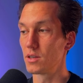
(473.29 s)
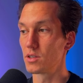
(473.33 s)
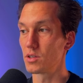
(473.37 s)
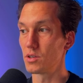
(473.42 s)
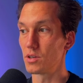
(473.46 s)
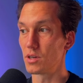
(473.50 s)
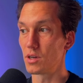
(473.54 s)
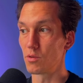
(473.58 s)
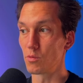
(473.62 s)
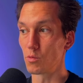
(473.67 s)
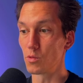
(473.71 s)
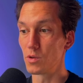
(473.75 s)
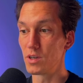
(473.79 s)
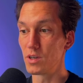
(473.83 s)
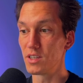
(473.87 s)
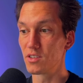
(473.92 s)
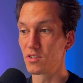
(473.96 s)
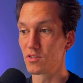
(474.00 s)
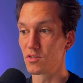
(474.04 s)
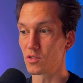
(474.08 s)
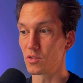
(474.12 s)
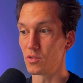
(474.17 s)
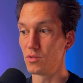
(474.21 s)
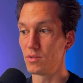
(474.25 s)
So you can read
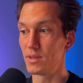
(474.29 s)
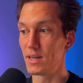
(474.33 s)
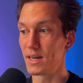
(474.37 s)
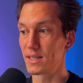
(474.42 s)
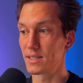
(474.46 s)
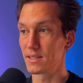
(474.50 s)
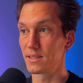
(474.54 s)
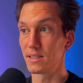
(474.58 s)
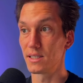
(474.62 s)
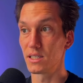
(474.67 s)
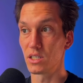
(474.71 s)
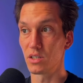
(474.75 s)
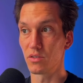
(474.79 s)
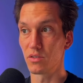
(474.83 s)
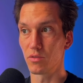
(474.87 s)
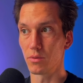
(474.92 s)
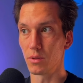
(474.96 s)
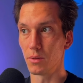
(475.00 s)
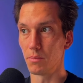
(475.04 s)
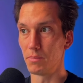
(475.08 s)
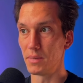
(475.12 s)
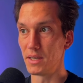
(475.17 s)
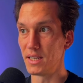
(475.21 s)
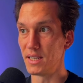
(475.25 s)
through that. This is
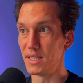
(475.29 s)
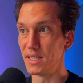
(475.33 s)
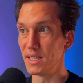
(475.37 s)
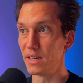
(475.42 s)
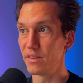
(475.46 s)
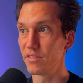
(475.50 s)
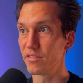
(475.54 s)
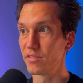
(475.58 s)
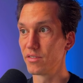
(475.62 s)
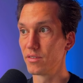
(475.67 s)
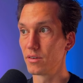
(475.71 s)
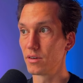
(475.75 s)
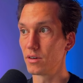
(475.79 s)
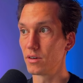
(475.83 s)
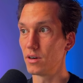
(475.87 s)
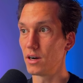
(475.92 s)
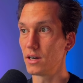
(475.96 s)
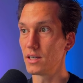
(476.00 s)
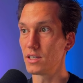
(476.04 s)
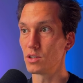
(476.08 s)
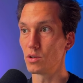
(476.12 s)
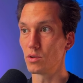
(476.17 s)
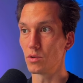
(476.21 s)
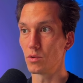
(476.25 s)
from the PDF
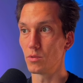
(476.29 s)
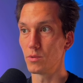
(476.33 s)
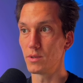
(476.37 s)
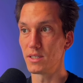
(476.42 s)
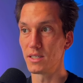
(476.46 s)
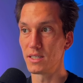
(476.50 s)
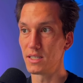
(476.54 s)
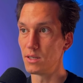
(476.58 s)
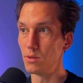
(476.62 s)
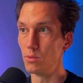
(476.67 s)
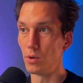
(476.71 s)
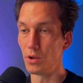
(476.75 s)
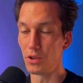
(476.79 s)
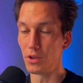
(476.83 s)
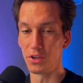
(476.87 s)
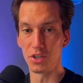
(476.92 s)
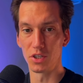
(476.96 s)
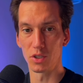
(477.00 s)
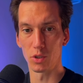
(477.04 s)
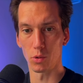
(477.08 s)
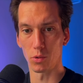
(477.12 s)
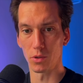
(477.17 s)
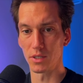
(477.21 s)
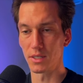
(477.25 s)
guide. You can always see what the
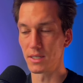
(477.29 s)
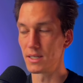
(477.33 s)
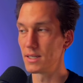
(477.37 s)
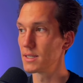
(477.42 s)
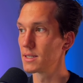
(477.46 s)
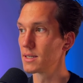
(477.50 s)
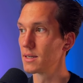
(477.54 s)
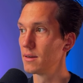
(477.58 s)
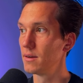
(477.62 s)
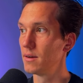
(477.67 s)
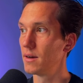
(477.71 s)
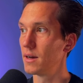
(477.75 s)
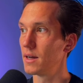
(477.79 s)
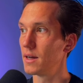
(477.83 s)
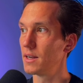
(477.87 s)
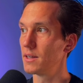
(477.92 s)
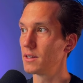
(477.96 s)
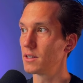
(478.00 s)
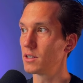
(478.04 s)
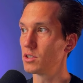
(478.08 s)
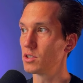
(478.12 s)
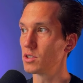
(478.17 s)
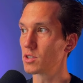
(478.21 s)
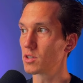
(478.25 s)
source is, and
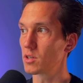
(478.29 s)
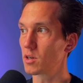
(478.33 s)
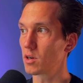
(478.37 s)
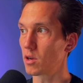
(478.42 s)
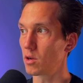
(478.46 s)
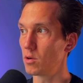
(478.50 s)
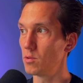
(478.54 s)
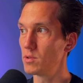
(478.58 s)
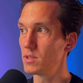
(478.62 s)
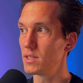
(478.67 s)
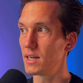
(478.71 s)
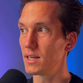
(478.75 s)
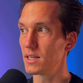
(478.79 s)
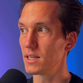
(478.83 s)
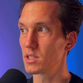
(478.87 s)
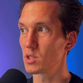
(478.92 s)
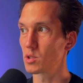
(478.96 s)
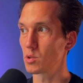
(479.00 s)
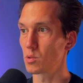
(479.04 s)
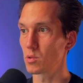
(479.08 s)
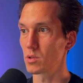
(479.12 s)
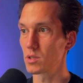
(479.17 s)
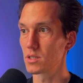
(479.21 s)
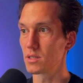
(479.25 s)
then you can just close that
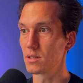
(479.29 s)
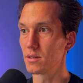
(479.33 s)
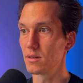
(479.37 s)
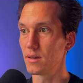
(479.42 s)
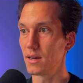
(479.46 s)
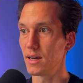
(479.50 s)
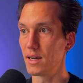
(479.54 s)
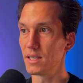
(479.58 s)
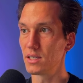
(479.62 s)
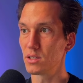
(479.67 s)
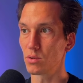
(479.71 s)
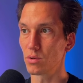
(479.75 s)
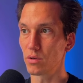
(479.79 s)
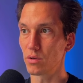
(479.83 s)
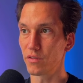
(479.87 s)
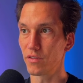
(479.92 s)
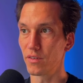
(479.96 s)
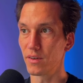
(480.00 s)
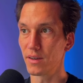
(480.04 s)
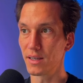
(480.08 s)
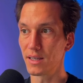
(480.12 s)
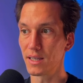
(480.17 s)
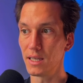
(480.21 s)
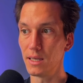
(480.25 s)
source and sort
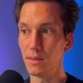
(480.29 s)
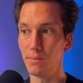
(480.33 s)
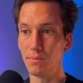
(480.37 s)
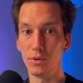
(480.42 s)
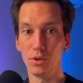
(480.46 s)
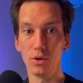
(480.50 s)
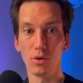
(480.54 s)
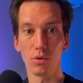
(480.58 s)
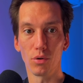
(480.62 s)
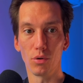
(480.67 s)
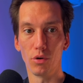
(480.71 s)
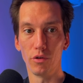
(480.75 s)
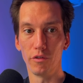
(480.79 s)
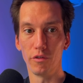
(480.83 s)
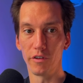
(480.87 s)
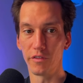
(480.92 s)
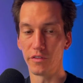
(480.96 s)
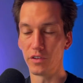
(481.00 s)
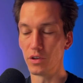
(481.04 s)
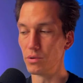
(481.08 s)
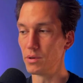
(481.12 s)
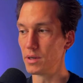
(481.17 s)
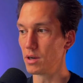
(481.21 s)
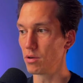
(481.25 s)
of keep your
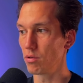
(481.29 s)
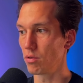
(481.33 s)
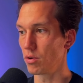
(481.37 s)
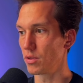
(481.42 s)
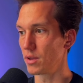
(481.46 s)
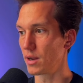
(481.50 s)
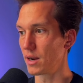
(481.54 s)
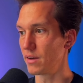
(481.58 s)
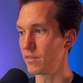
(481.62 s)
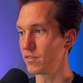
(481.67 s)
overview here on the